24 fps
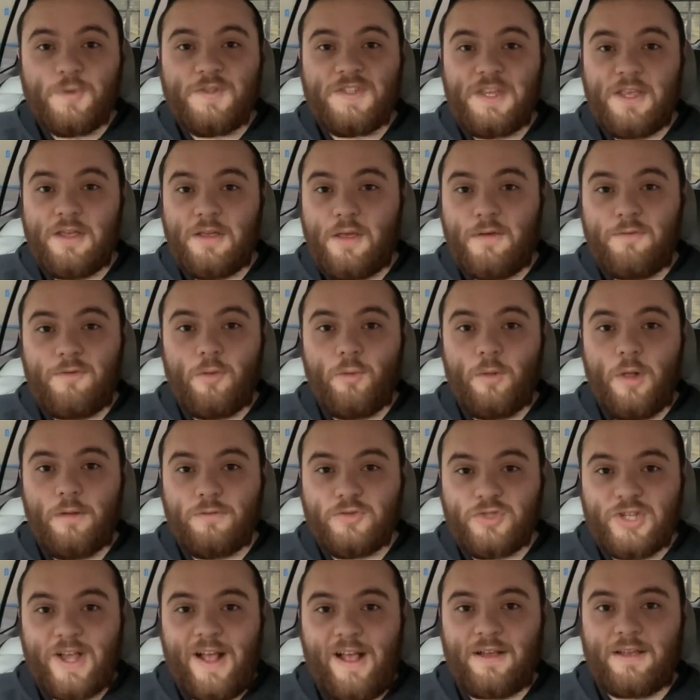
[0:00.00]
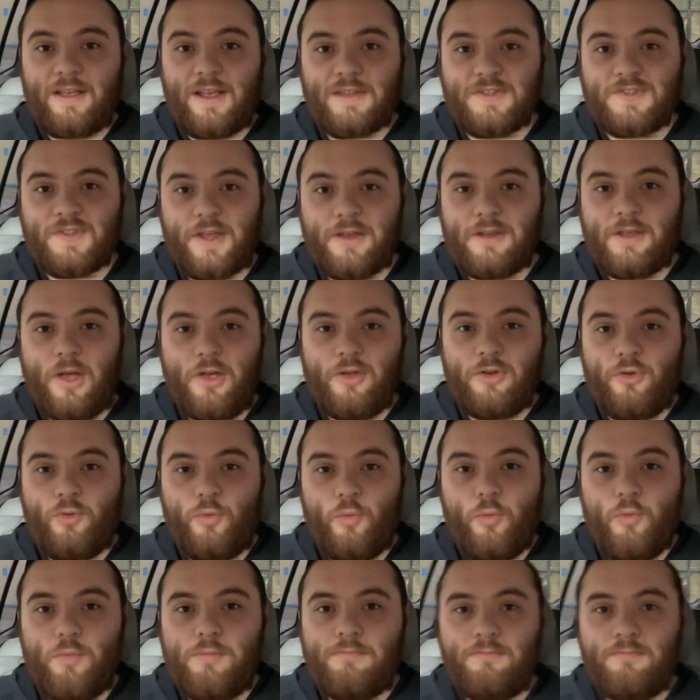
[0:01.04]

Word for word: see it if you love Jackass like I do.